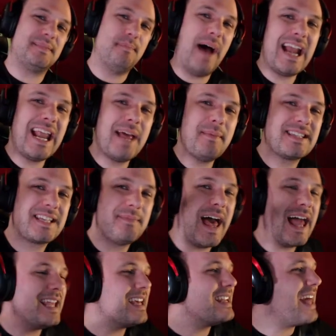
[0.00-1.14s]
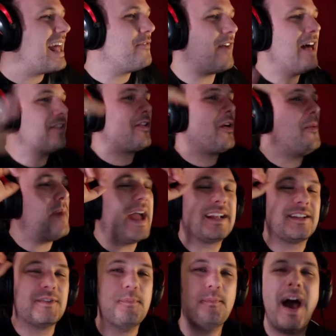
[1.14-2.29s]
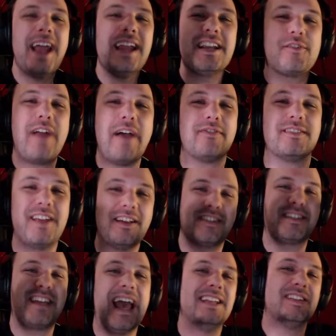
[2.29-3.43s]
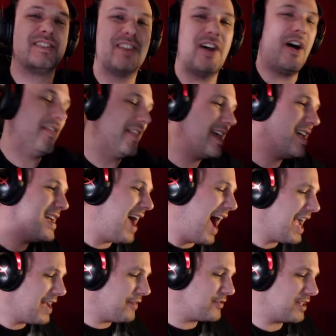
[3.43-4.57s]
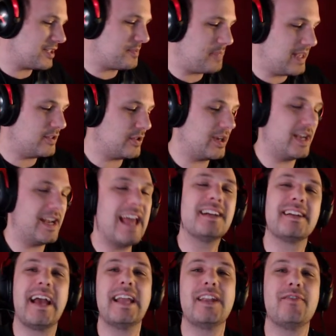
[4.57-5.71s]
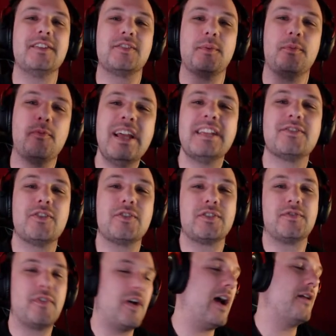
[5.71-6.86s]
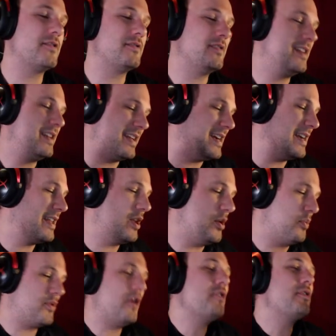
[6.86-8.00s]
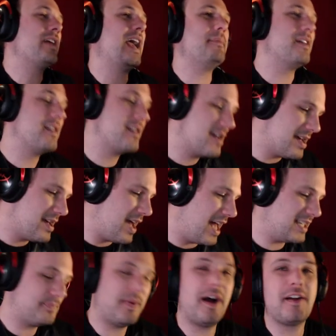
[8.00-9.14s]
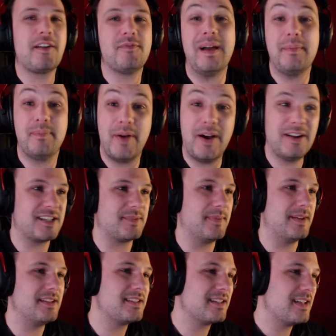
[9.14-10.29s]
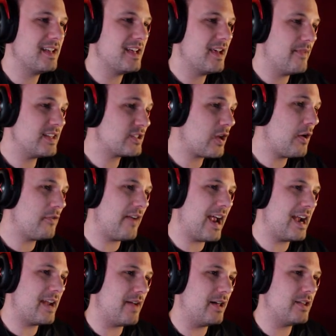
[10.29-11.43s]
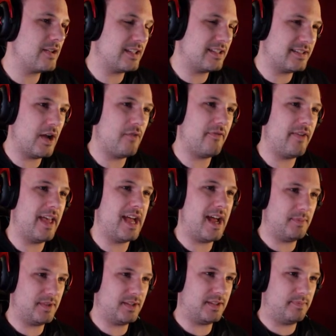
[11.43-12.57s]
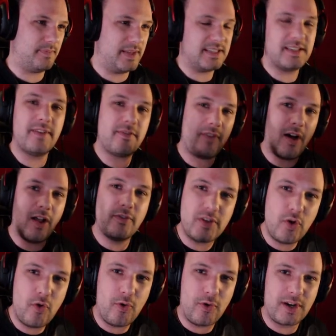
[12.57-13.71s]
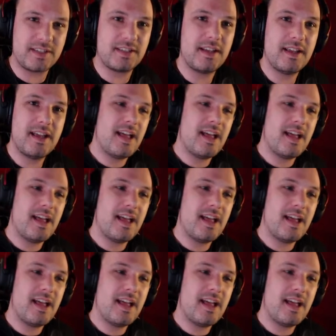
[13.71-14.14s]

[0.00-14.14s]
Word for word: My name is Kammellion and welcome back to Minecraft Dusk and Dawn. I have just been to the Nether gathering some resources for our dear little ProGammar as part of my punishment, which is going fairly well. You can see over here I'm just busy with all of the ores.